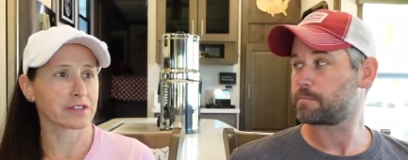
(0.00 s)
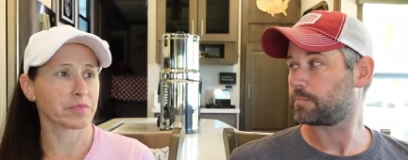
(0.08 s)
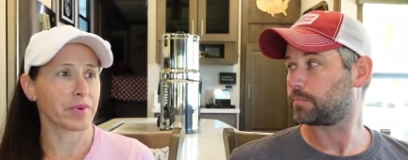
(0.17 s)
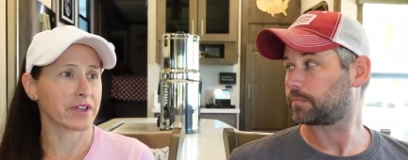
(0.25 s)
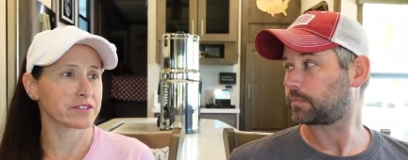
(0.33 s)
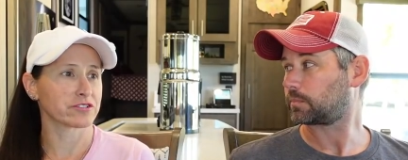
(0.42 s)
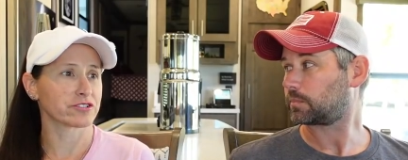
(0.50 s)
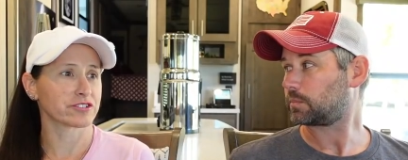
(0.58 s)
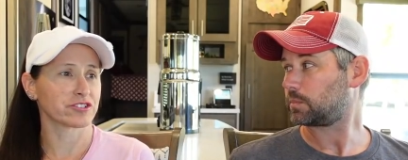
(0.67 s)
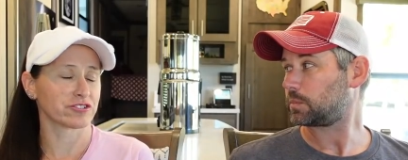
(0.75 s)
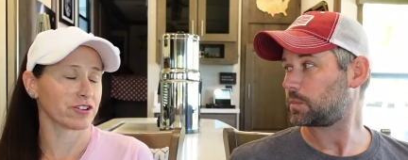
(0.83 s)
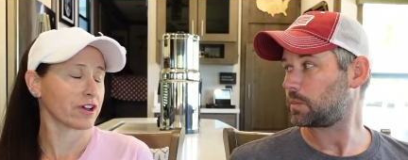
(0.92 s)
Speaker 1: as a passenger
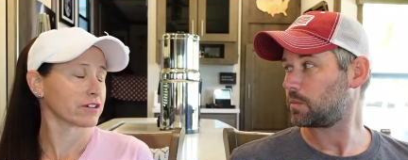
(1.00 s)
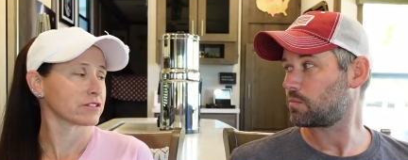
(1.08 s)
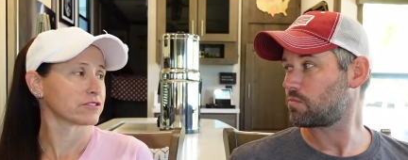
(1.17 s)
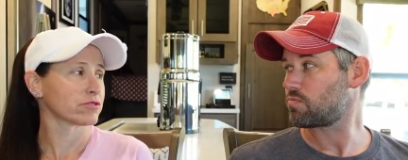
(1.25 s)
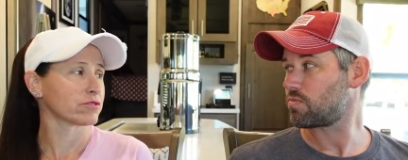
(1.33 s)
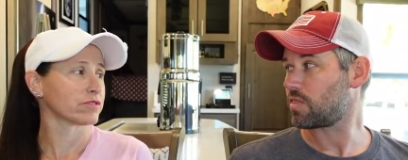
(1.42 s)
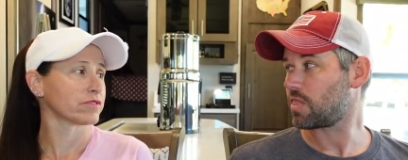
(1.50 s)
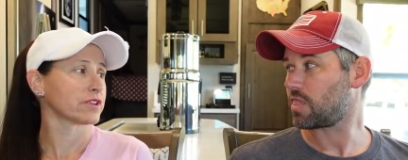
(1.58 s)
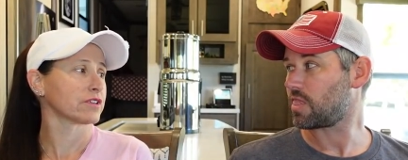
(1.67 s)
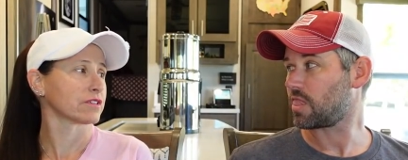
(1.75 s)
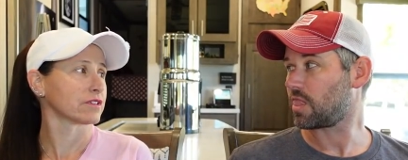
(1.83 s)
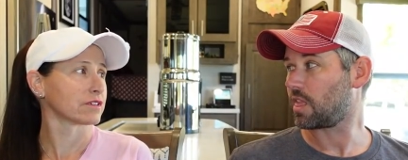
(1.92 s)
because you're not in control of
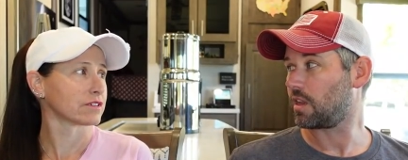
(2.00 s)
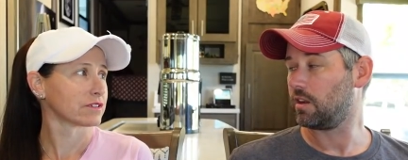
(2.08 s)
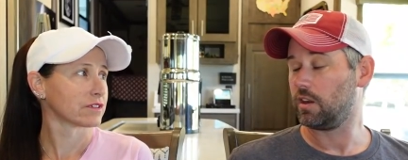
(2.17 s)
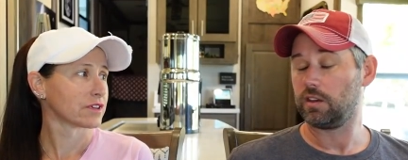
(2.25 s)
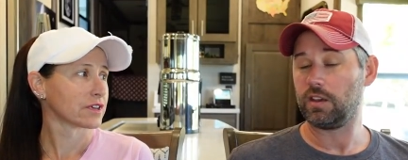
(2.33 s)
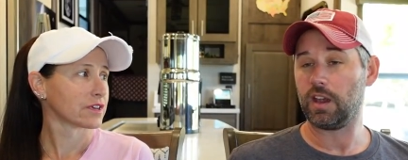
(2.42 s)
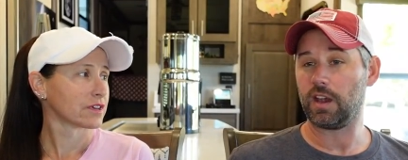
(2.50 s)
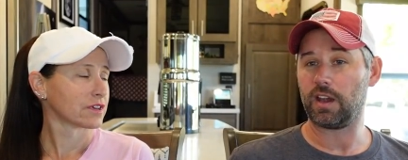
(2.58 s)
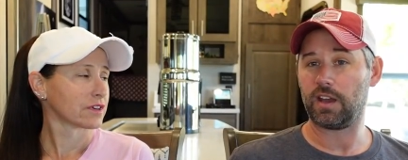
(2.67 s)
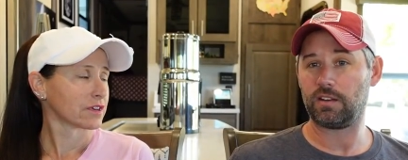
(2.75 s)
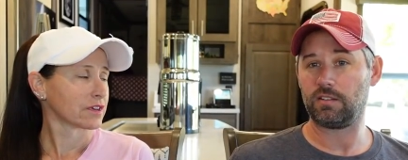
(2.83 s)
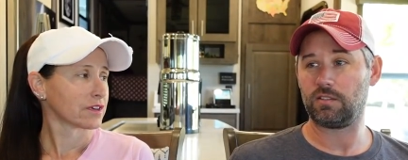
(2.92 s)
anything.
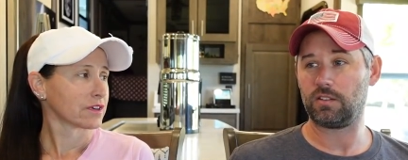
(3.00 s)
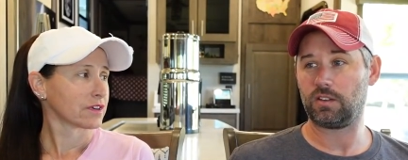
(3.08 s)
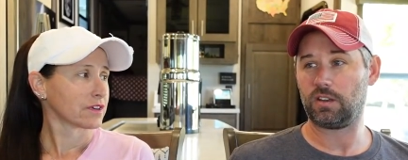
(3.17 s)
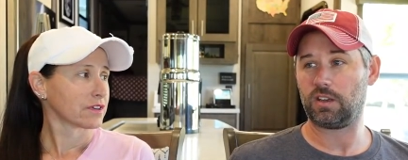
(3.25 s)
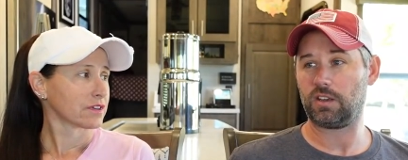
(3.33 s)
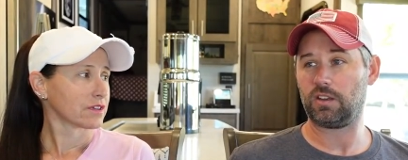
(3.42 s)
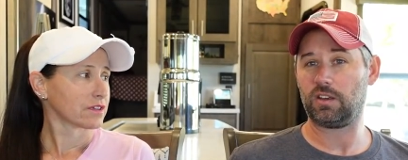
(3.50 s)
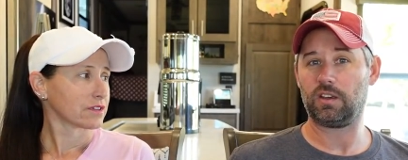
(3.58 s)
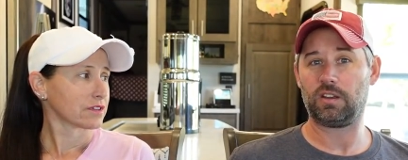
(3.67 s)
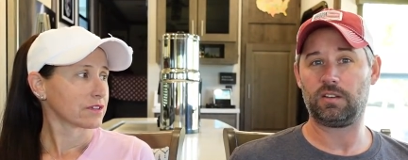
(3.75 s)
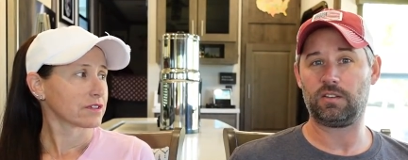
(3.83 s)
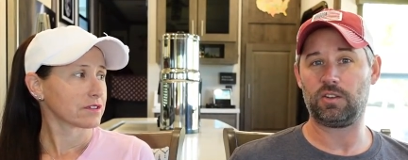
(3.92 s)
Speaker 2: Yeah, and
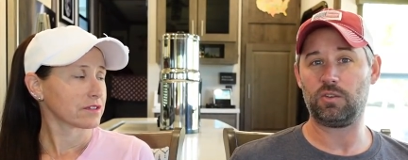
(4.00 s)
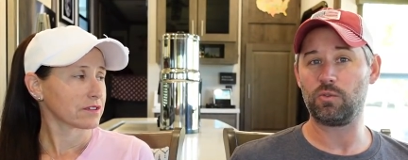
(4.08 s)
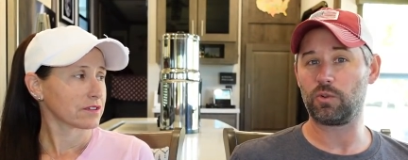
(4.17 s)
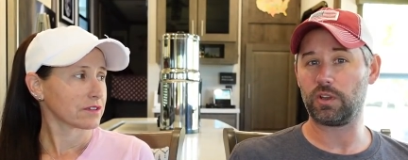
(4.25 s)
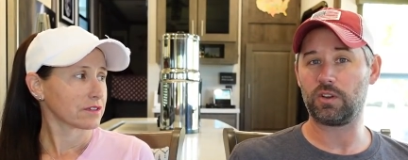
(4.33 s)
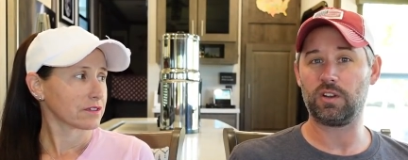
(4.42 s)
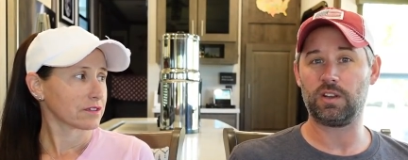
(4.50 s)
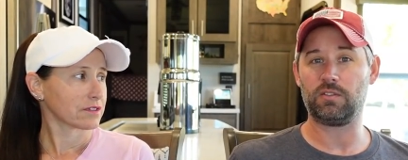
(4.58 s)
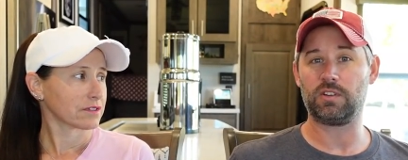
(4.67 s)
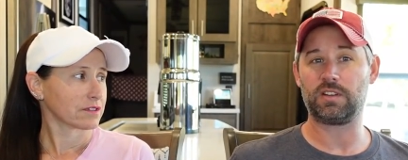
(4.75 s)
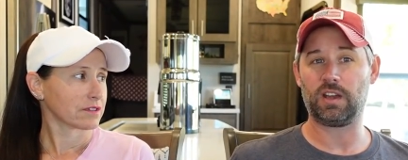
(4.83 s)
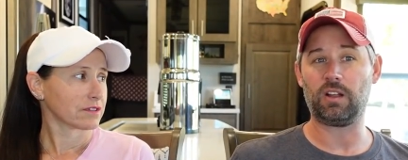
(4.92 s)
you really couldn't
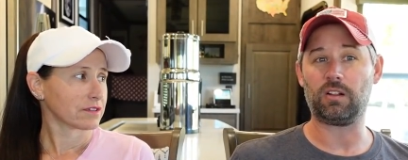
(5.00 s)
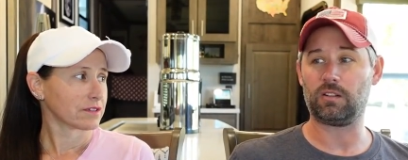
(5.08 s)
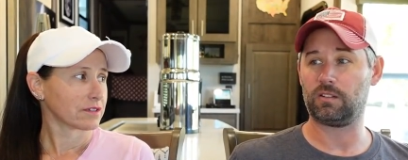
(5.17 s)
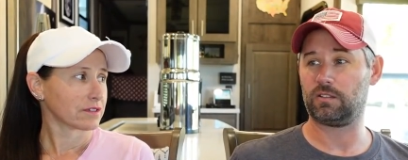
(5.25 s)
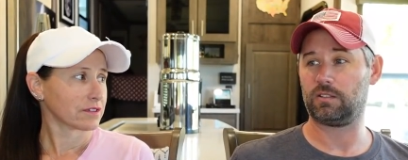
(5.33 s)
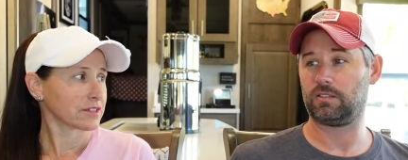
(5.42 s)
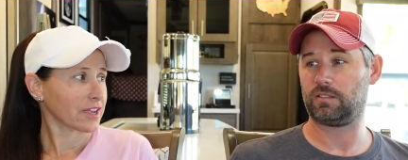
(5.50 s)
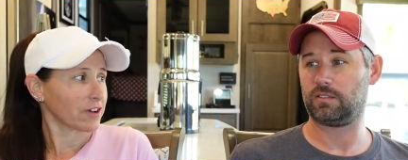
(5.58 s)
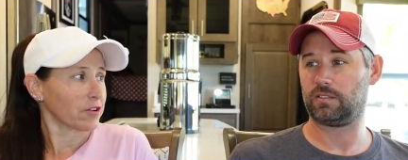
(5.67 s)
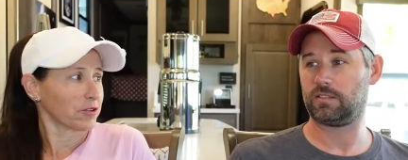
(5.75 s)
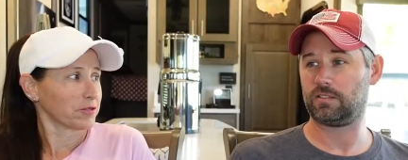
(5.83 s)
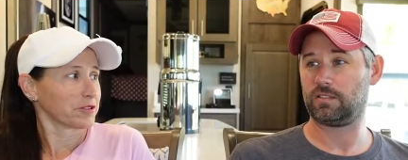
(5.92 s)
even tell.
Speaker 1: I'd
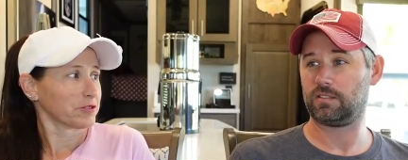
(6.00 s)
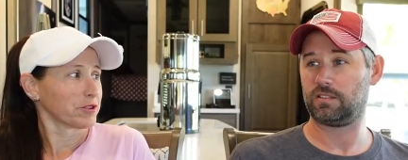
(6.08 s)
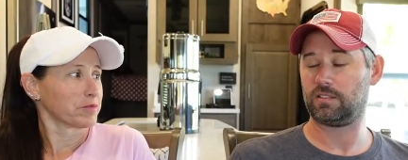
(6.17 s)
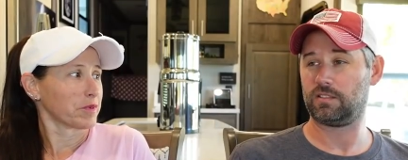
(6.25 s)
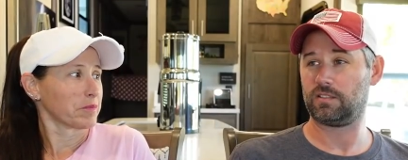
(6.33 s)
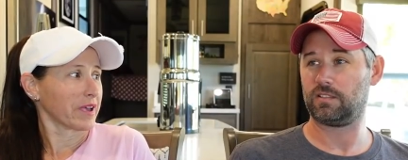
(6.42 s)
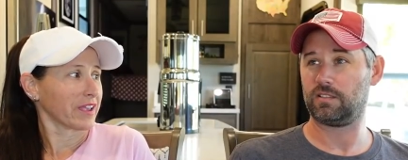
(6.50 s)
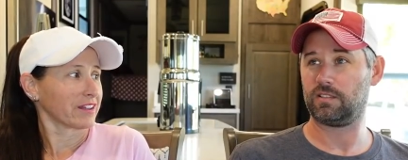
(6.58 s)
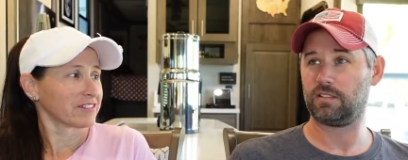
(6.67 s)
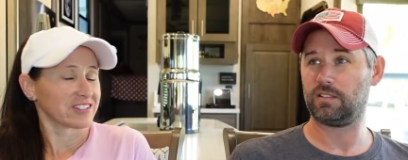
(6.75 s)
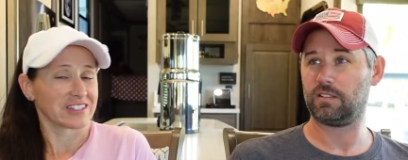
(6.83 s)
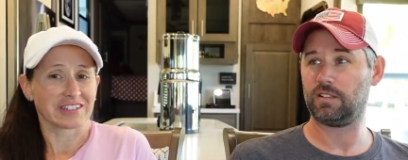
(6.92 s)
have grip on my
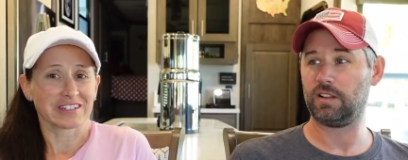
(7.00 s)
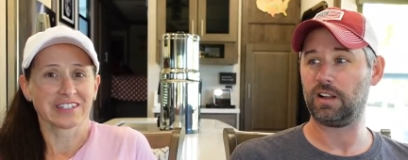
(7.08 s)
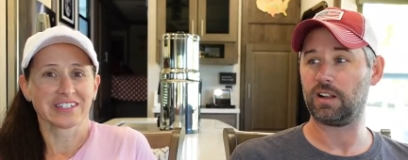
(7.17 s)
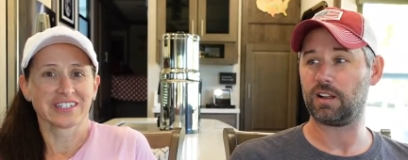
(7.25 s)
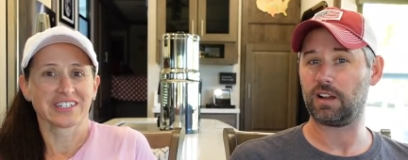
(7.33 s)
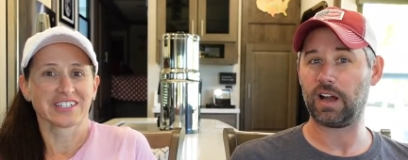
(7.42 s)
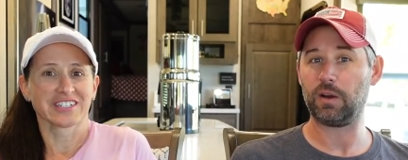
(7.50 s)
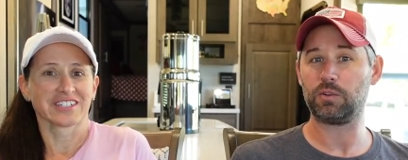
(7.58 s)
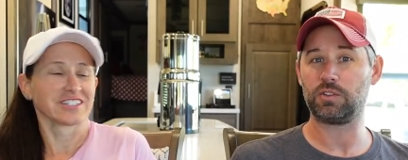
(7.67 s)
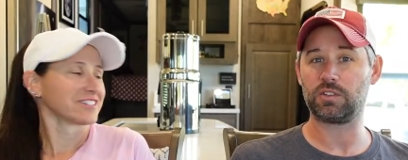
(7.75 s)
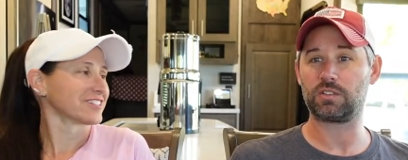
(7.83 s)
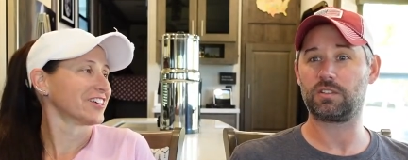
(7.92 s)
handles like. Yeah, I
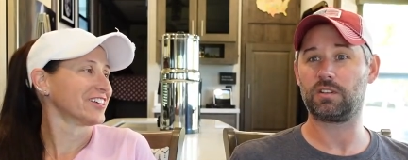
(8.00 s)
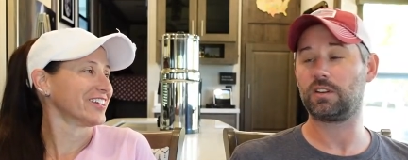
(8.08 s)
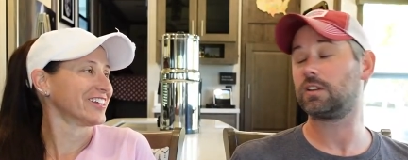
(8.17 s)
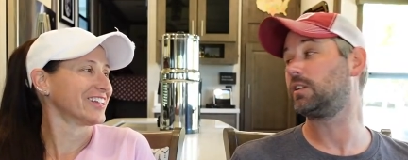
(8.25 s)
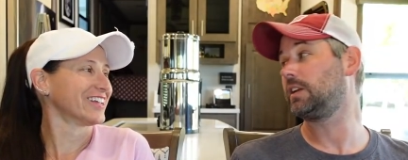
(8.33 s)
would just